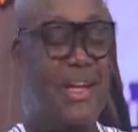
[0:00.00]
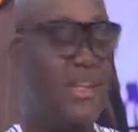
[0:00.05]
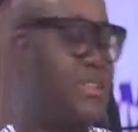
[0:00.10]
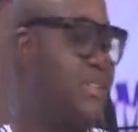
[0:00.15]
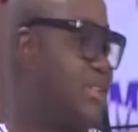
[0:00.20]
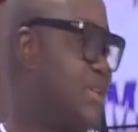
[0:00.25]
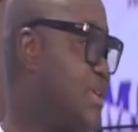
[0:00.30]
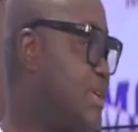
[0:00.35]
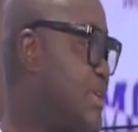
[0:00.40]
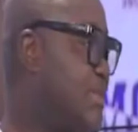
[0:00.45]

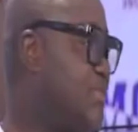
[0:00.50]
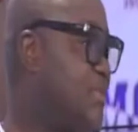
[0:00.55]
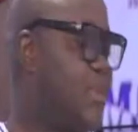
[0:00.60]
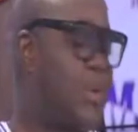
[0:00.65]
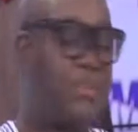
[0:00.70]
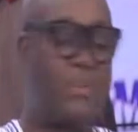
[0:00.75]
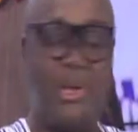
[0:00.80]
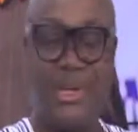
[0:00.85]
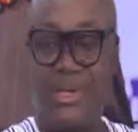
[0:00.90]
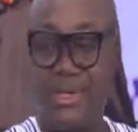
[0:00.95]
As um,
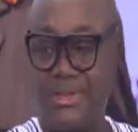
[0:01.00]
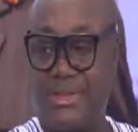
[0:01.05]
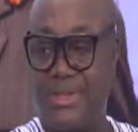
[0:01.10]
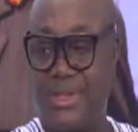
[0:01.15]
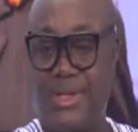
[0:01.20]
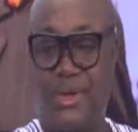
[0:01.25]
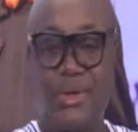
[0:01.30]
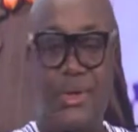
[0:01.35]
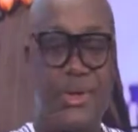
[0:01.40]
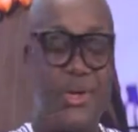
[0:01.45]
Kwabna has
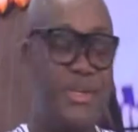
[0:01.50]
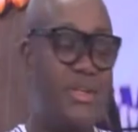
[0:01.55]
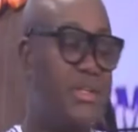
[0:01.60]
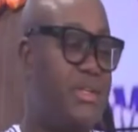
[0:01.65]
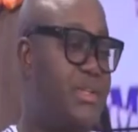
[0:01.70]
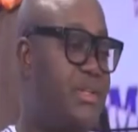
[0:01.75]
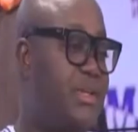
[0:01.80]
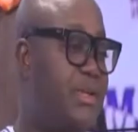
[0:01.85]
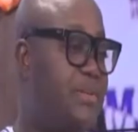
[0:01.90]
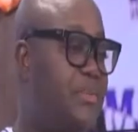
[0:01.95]
said
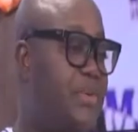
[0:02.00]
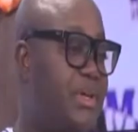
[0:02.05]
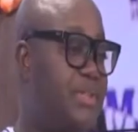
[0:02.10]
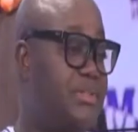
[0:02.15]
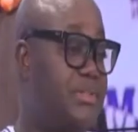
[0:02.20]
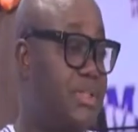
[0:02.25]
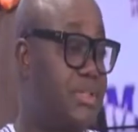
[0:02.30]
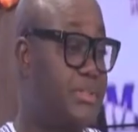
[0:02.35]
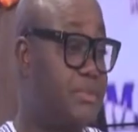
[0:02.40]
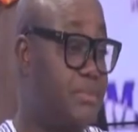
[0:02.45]
already, the
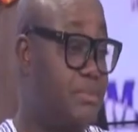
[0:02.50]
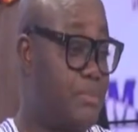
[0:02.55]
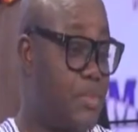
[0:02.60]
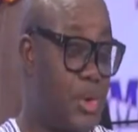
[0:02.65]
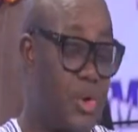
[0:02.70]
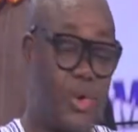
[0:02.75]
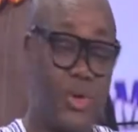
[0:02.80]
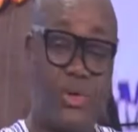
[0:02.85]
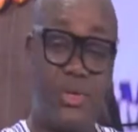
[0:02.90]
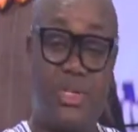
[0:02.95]
President's
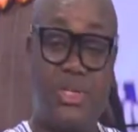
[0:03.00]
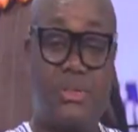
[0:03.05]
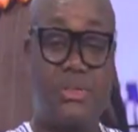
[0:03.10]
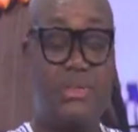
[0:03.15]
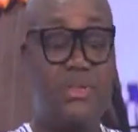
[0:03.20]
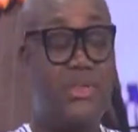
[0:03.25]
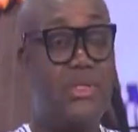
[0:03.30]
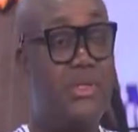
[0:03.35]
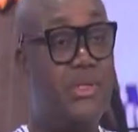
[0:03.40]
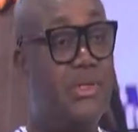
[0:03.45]
Ball is
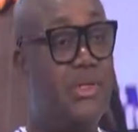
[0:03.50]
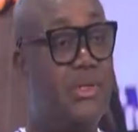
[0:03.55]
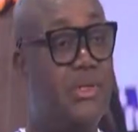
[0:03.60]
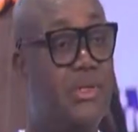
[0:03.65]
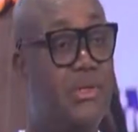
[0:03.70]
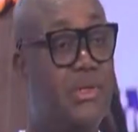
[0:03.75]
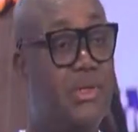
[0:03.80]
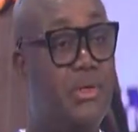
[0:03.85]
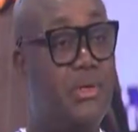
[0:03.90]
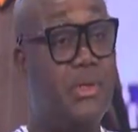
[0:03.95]
the
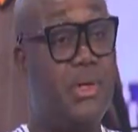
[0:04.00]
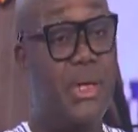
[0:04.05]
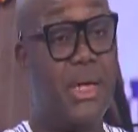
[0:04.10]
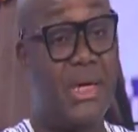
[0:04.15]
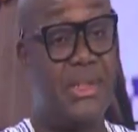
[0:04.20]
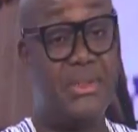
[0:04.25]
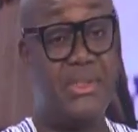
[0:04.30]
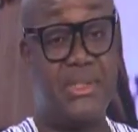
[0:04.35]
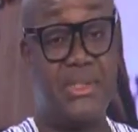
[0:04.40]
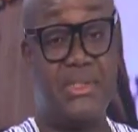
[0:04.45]

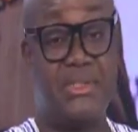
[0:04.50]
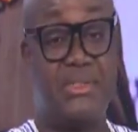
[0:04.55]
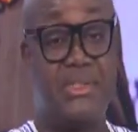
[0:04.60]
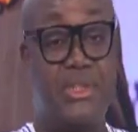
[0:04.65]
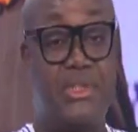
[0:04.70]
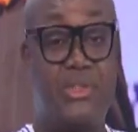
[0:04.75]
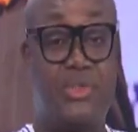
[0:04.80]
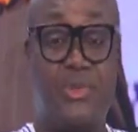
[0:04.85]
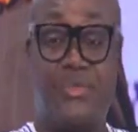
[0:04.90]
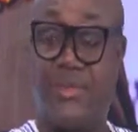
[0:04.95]
last in the
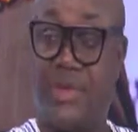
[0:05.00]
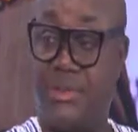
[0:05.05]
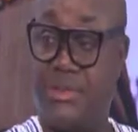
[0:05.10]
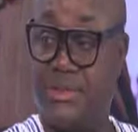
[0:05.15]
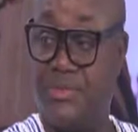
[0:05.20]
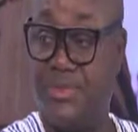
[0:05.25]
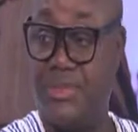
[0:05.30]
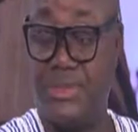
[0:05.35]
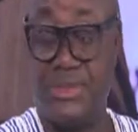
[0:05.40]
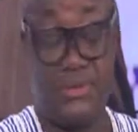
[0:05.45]
series of
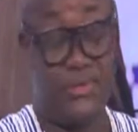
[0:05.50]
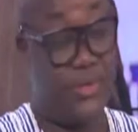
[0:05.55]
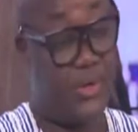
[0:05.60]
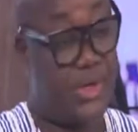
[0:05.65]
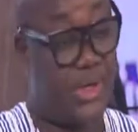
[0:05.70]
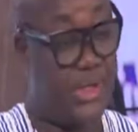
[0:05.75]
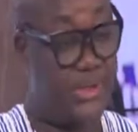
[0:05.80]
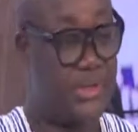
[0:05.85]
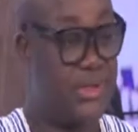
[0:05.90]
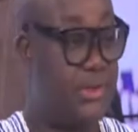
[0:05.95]
activities for
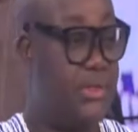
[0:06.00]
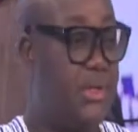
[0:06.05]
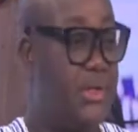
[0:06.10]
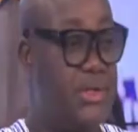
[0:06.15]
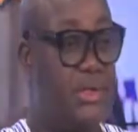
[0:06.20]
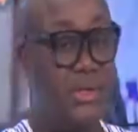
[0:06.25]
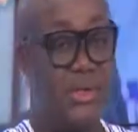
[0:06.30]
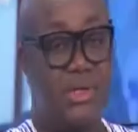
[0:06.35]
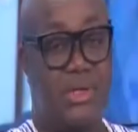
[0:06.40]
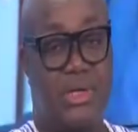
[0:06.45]
us
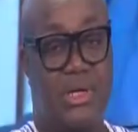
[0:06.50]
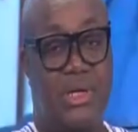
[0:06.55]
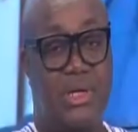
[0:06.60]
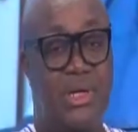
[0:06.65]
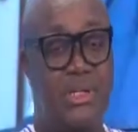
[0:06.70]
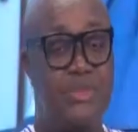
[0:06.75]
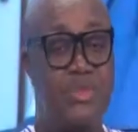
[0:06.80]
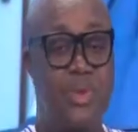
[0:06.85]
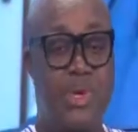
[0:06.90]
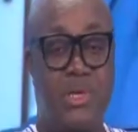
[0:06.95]
uh,
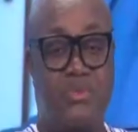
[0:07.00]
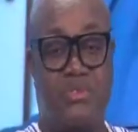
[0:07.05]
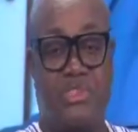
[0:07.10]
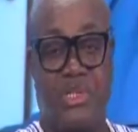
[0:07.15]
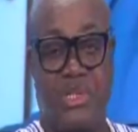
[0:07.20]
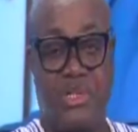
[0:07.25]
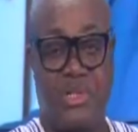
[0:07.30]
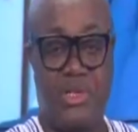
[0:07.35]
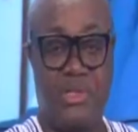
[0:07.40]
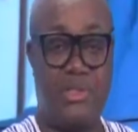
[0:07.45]
as we have
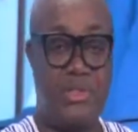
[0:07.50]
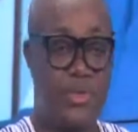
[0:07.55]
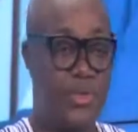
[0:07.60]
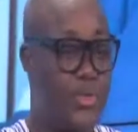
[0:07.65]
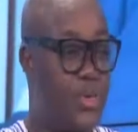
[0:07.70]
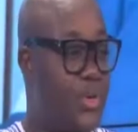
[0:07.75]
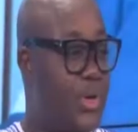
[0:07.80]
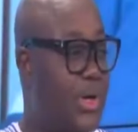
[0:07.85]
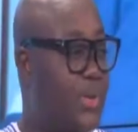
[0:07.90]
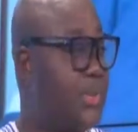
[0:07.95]
journeyed
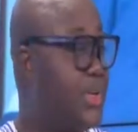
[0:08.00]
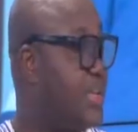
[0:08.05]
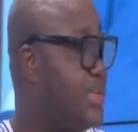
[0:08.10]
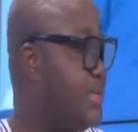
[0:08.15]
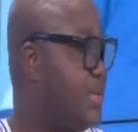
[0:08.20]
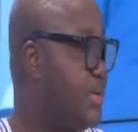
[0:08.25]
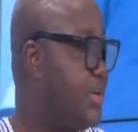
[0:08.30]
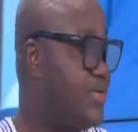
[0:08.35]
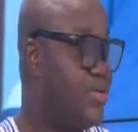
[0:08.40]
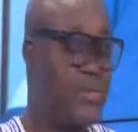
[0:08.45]
throughout the
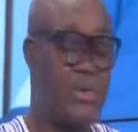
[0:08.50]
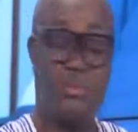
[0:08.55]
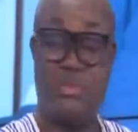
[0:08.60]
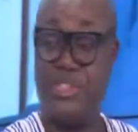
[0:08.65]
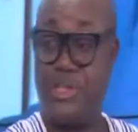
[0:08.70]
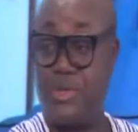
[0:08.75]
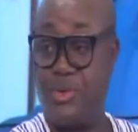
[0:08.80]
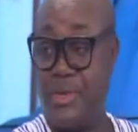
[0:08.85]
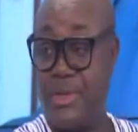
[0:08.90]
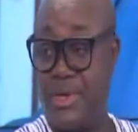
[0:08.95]
year from
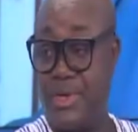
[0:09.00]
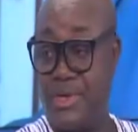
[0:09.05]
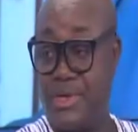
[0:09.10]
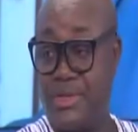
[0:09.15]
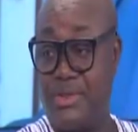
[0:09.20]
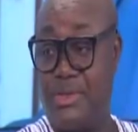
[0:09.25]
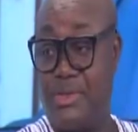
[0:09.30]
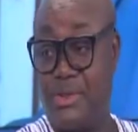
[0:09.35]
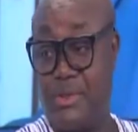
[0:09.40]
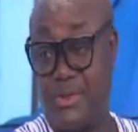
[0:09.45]
January
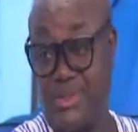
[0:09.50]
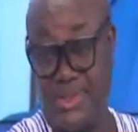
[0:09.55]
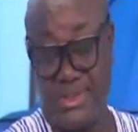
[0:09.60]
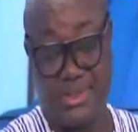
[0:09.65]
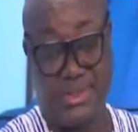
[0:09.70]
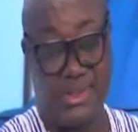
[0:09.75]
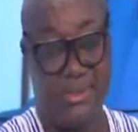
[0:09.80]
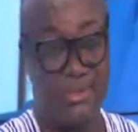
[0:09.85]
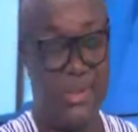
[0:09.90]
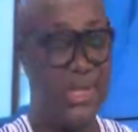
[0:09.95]
to
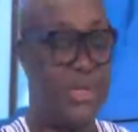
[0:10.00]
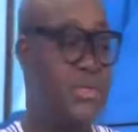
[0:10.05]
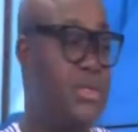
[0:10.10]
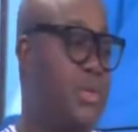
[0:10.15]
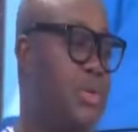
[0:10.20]
December.